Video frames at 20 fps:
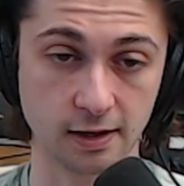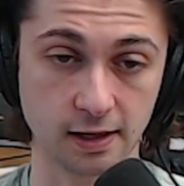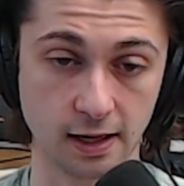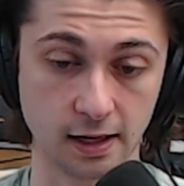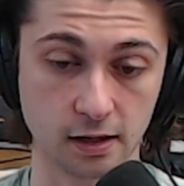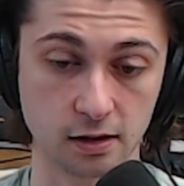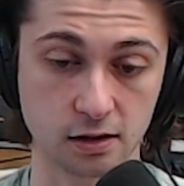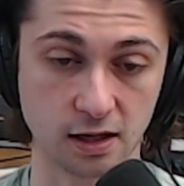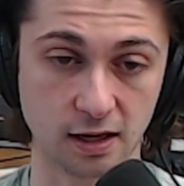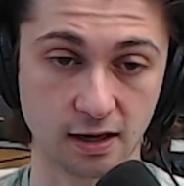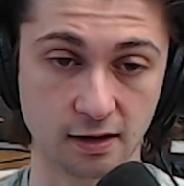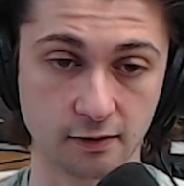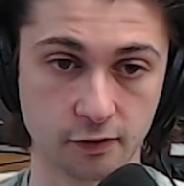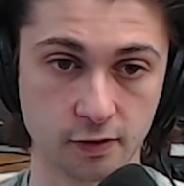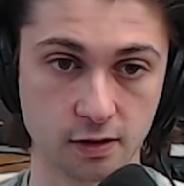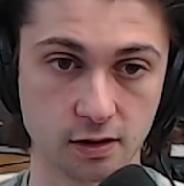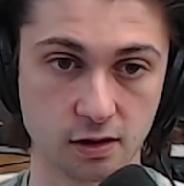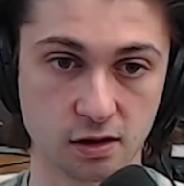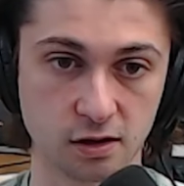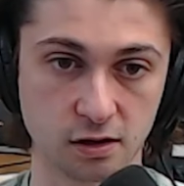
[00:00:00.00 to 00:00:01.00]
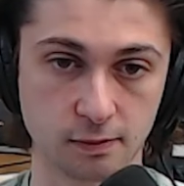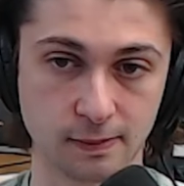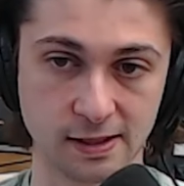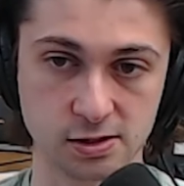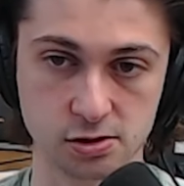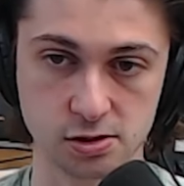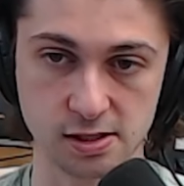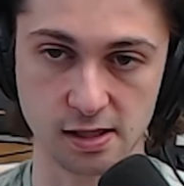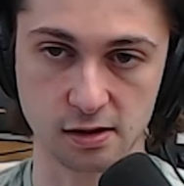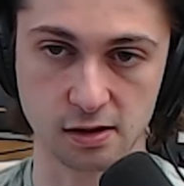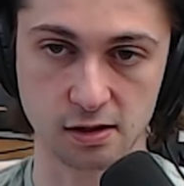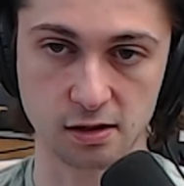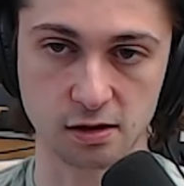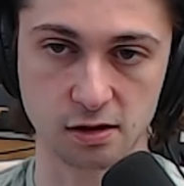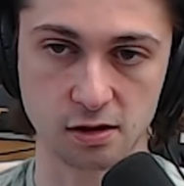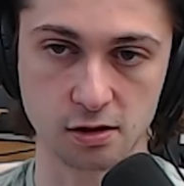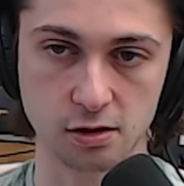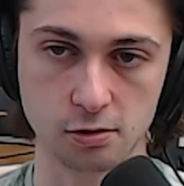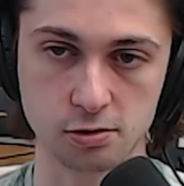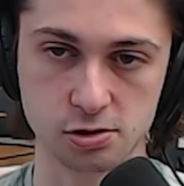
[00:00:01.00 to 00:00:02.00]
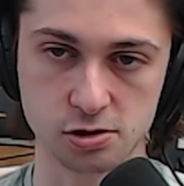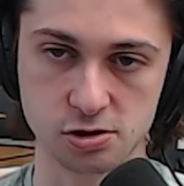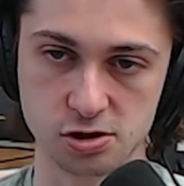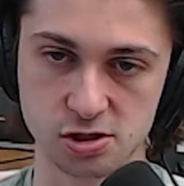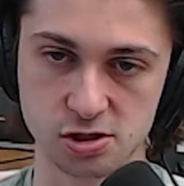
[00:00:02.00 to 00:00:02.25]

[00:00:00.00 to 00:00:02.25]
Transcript: nice conference, especially as institutions,